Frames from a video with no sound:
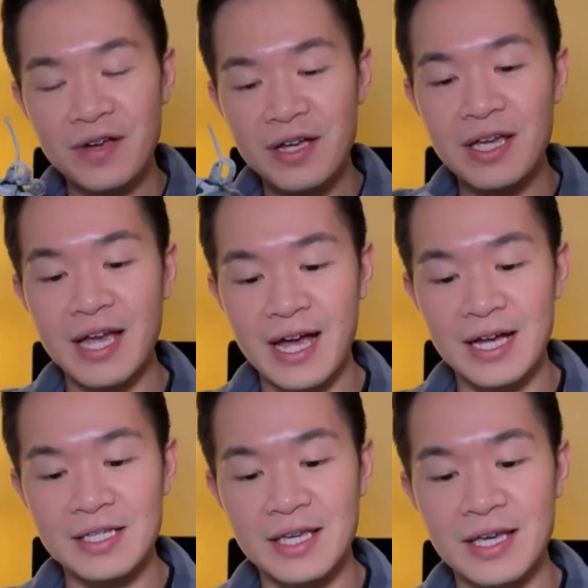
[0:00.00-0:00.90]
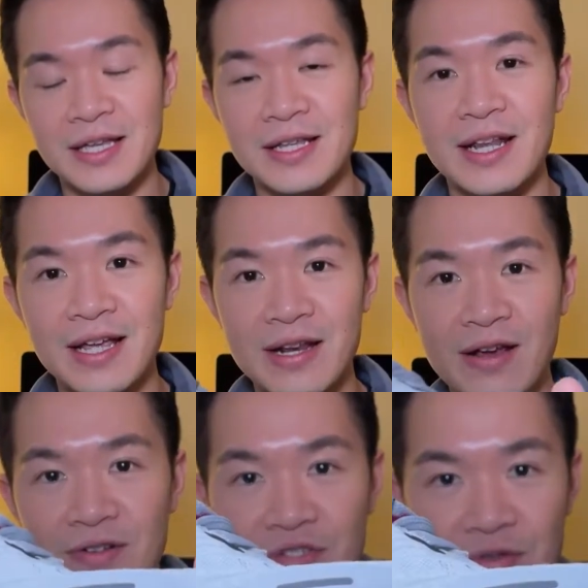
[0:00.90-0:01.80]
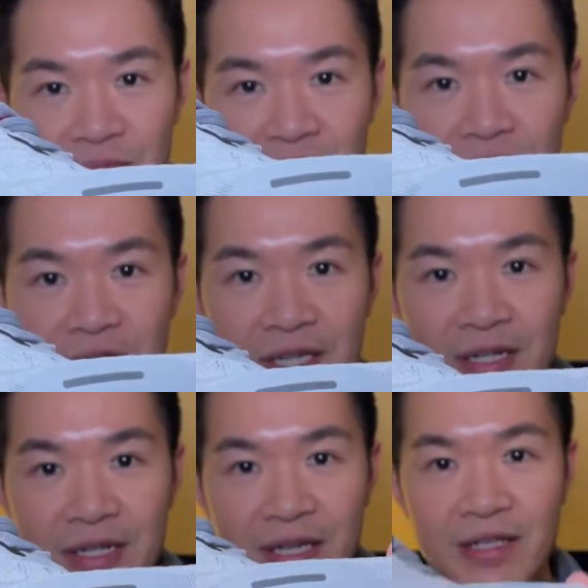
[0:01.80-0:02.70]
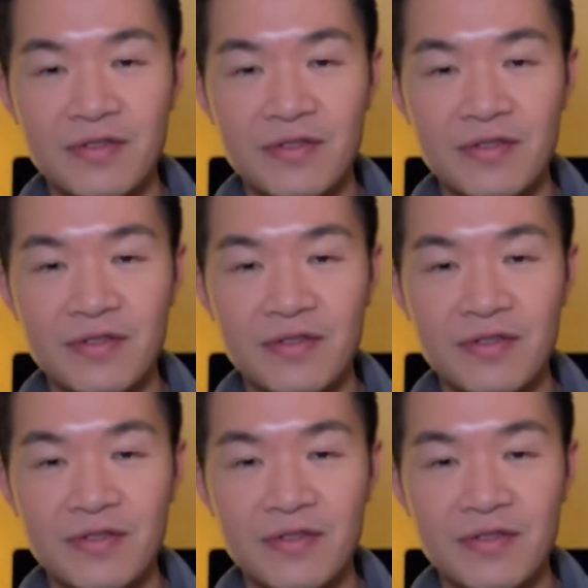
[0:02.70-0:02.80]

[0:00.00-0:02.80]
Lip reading: it has an Air Zoom unit in the